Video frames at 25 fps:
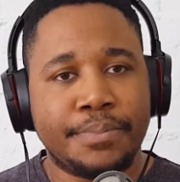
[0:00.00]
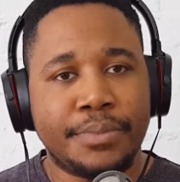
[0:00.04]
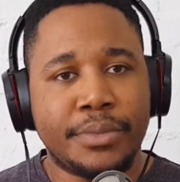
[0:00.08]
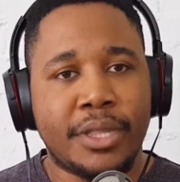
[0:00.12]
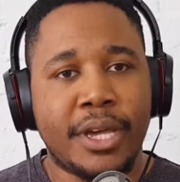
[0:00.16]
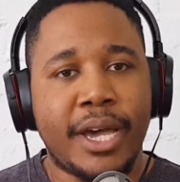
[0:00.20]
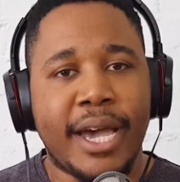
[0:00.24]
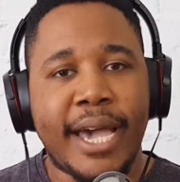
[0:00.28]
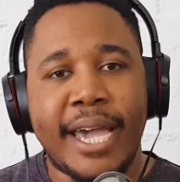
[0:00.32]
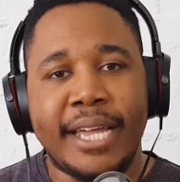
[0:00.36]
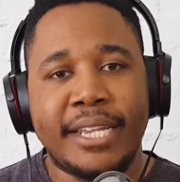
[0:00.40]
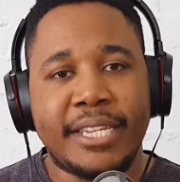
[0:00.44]

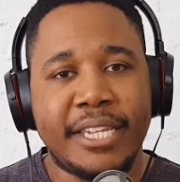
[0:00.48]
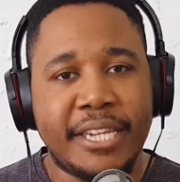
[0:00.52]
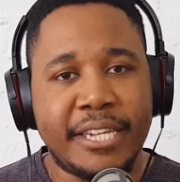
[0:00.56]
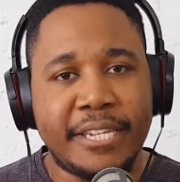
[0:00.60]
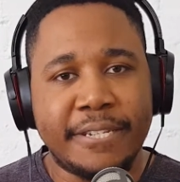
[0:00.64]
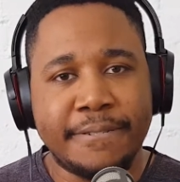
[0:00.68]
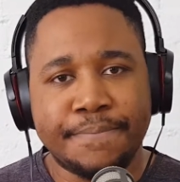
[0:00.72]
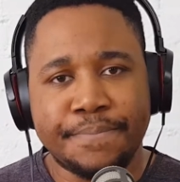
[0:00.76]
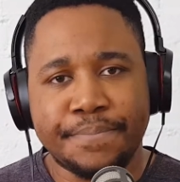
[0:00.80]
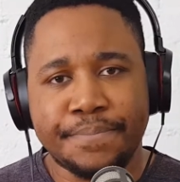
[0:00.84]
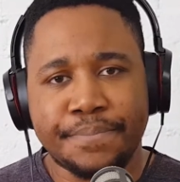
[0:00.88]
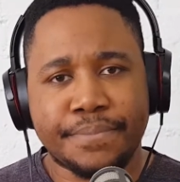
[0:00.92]

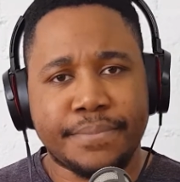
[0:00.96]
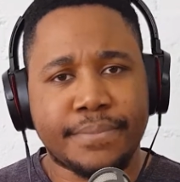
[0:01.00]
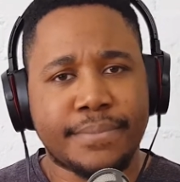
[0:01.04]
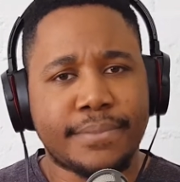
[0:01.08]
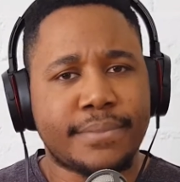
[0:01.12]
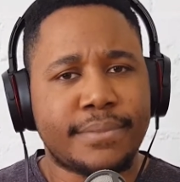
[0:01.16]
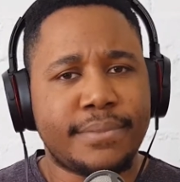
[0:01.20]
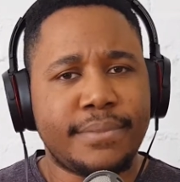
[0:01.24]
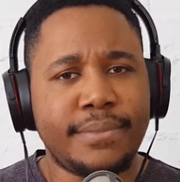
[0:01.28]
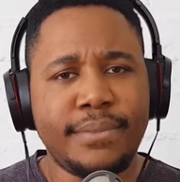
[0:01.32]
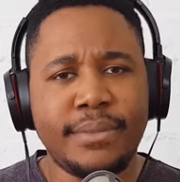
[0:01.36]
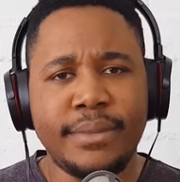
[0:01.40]
ID
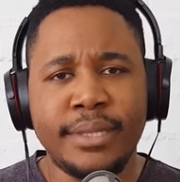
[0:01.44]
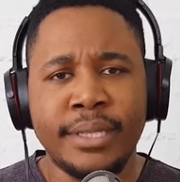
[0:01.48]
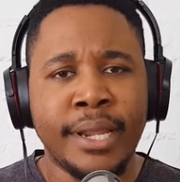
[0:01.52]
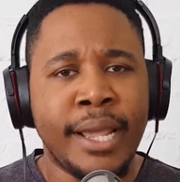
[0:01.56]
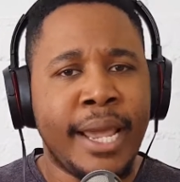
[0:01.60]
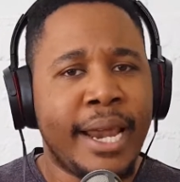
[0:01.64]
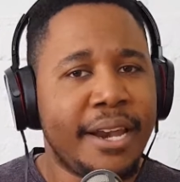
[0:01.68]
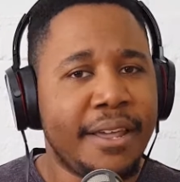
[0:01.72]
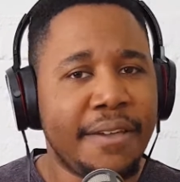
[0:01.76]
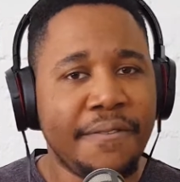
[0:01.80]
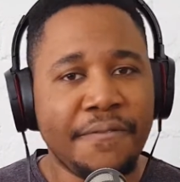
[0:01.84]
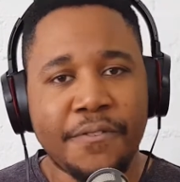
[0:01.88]

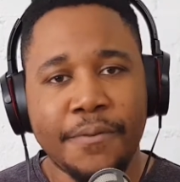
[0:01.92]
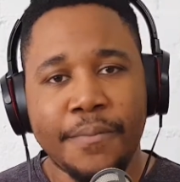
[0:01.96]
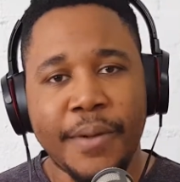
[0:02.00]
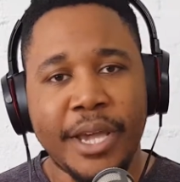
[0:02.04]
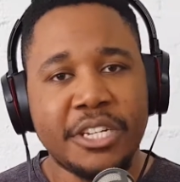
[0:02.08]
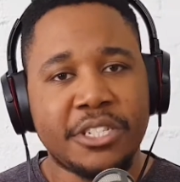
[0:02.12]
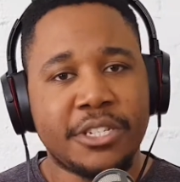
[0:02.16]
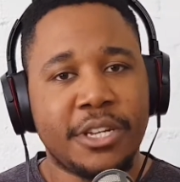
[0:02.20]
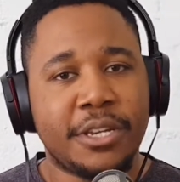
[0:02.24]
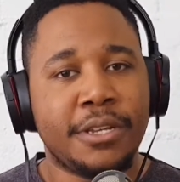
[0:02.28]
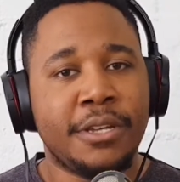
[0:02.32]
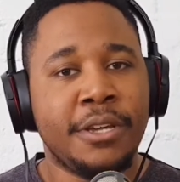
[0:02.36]
and
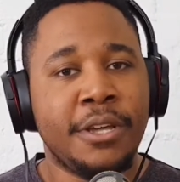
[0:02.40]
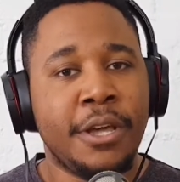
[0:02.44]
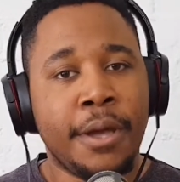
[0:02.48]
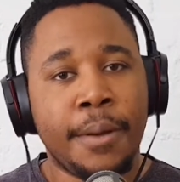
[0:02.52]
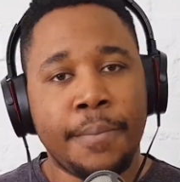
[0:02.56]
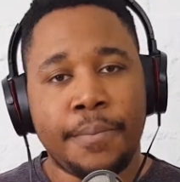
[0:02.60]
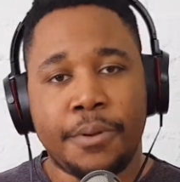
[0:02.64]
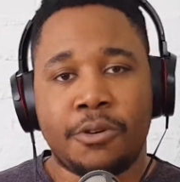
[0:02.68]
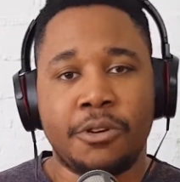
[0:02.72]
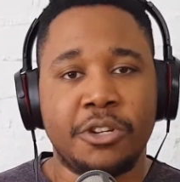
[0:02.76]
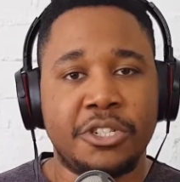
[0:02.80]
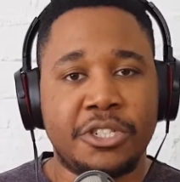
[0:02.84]
information,
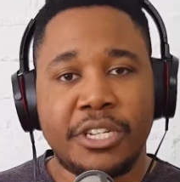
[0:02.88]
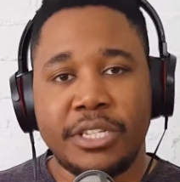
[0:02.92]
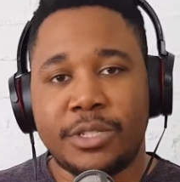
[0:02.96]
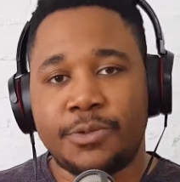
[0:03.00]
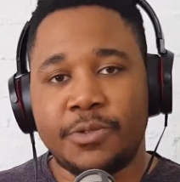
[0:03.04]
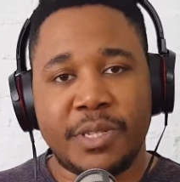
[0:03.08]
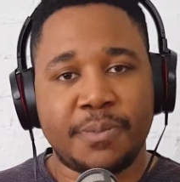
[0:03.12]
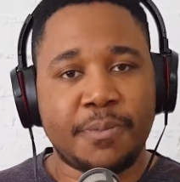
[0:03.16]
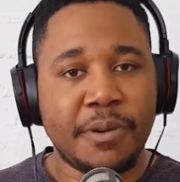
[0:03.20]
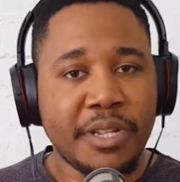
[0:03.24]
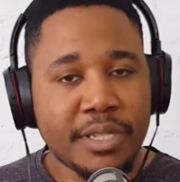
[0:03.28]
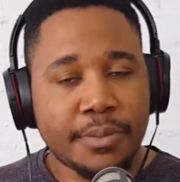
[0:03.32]
because she's
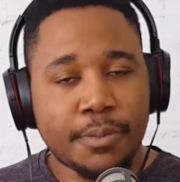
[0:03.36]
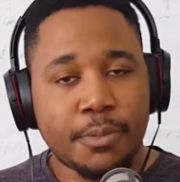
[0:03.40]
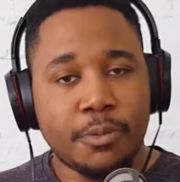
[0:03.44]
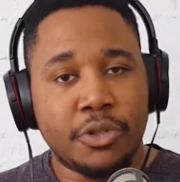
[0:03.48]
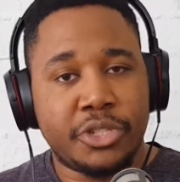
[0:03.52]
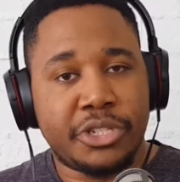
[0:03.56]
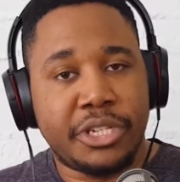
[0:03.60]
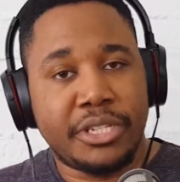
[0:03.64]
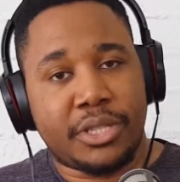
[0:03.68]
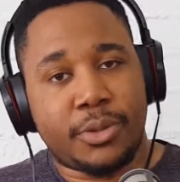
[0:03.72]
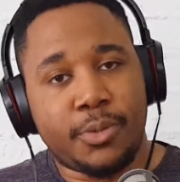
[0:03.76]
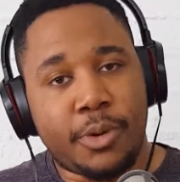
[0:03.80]
responsible.
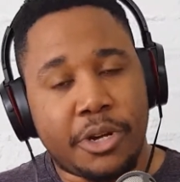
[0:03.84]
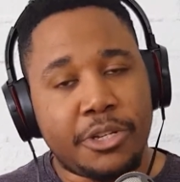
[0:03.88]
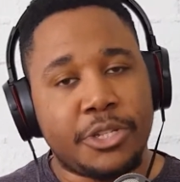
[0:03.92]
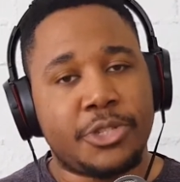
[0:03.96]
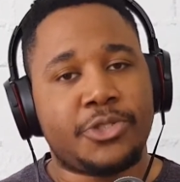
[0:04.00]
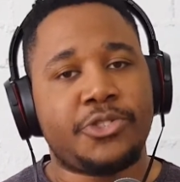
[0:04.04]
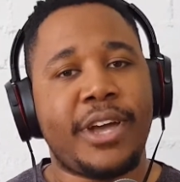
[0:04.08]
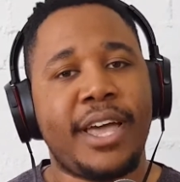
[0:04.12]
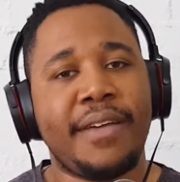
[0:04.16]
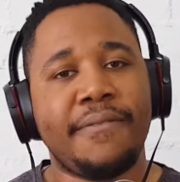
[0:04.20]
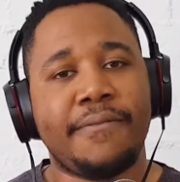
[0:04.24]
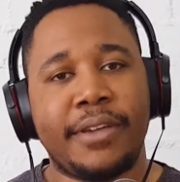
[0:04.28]
She's the one who's
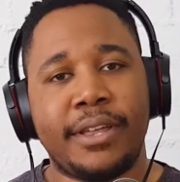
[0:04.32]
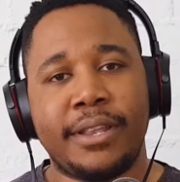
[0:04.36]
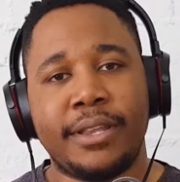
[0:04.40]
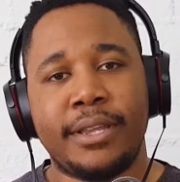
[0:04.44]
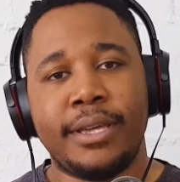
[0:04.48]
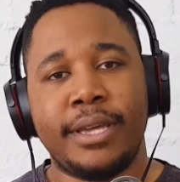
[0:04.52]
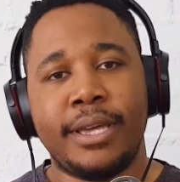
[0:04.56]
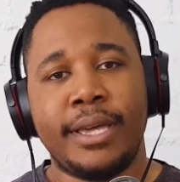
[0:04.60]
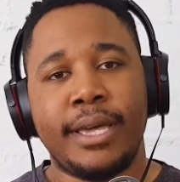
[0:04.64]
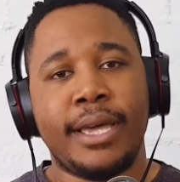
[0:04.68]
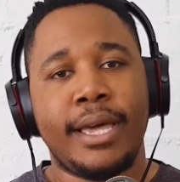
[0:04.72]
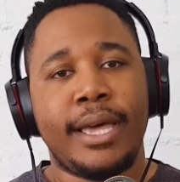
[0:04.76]
driving.
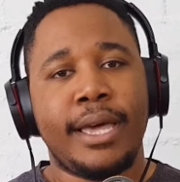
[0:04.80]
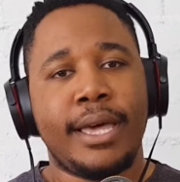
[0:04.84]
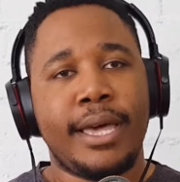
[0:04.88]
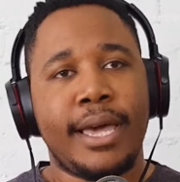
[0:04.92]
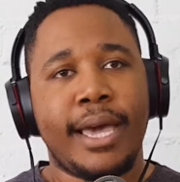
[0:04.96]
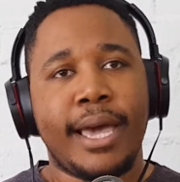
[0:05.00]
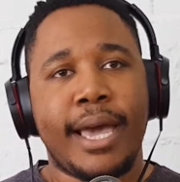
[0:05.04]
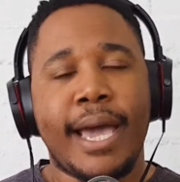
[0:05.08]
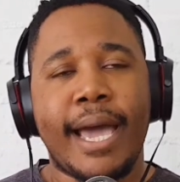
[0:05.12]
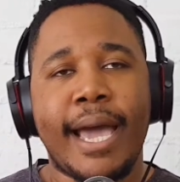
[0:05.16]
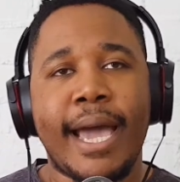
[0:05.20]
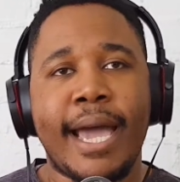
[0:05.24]

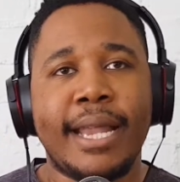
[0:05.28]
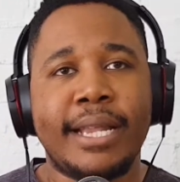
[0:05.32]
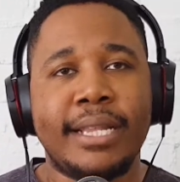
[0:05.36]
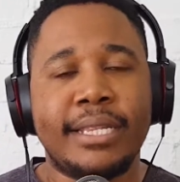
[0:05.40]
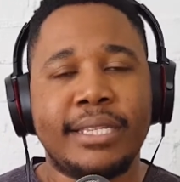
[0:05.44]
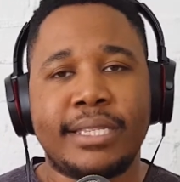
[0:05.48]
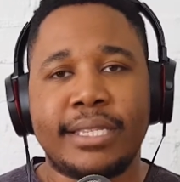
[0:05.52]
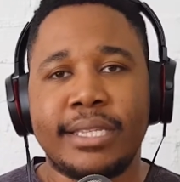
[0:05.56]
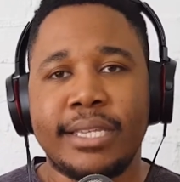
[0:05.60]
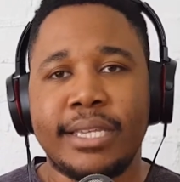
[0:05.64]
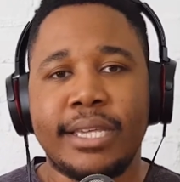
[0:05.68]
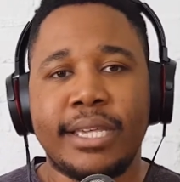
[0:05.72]

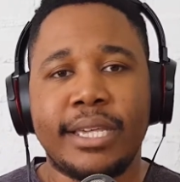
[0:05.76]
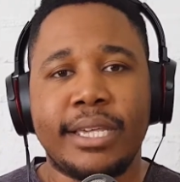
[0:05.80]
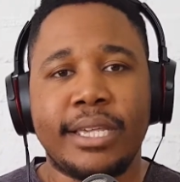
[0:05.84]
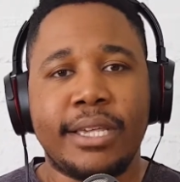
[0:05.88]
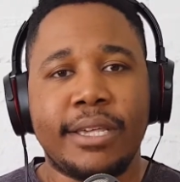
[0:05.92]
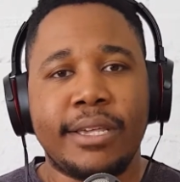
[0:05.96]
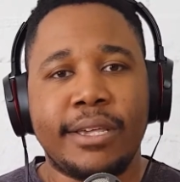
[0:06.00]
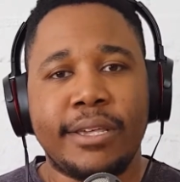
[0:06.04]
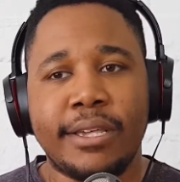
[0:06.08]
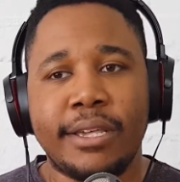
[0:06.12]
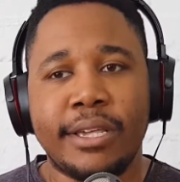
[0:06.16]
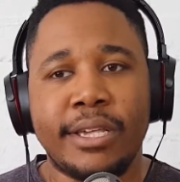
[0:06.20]
And
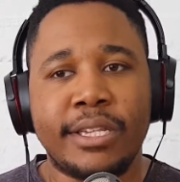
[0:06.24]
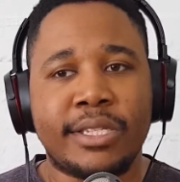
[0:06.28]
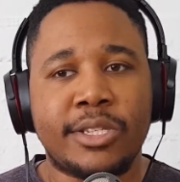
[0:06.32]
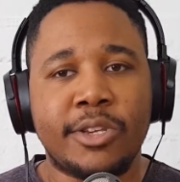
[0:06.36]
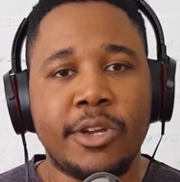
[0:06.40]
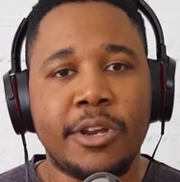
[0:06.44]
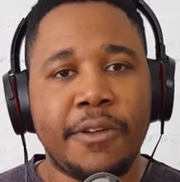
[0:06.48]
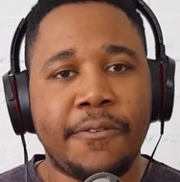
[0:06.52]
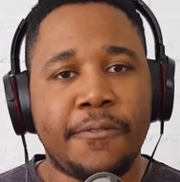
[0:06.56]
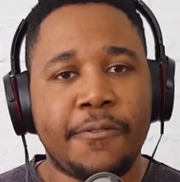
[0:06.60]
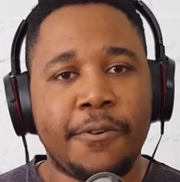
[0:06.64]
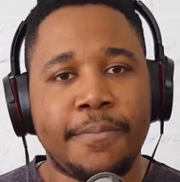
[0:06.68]
it's
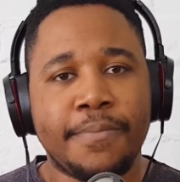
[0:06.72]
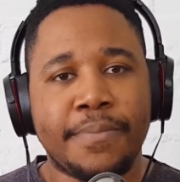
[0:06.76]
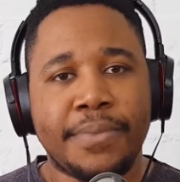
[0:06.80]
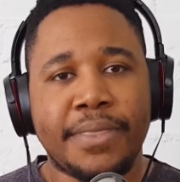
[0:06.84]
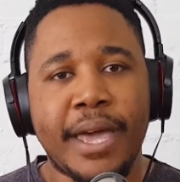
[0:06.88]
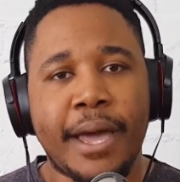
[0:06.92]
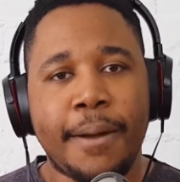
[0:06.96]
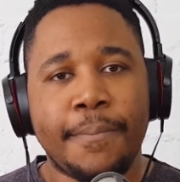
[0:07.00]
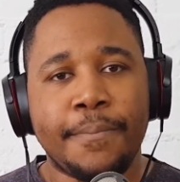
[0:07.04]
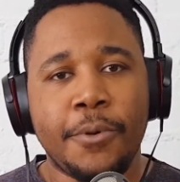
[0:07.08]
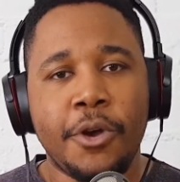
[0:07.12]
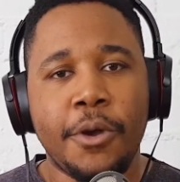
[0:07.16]
only from
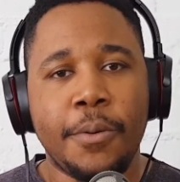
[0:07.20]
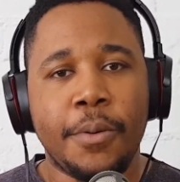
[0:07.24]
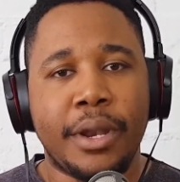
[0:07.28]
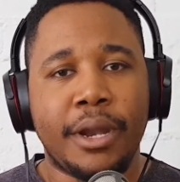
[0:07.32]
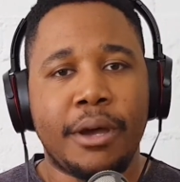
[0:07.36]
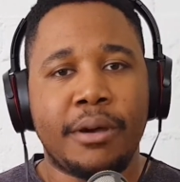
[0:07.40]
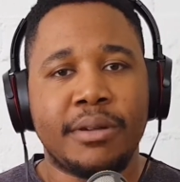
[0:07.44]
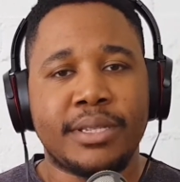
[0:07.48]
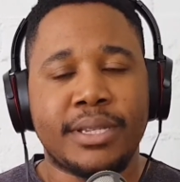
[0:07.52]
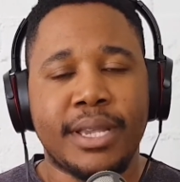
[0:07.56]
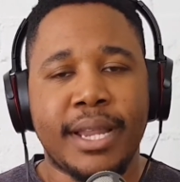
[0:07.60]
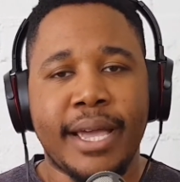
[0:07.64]
that moment
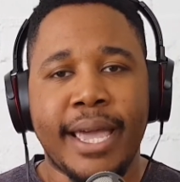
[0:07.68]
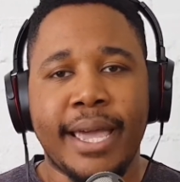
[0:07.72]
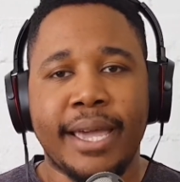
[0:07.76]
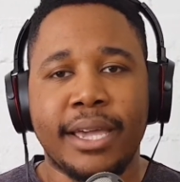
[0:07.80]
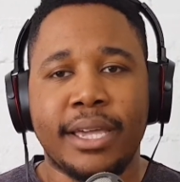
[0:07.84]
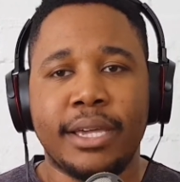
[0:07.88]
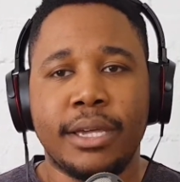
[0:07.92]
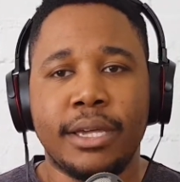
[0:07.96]
I was like,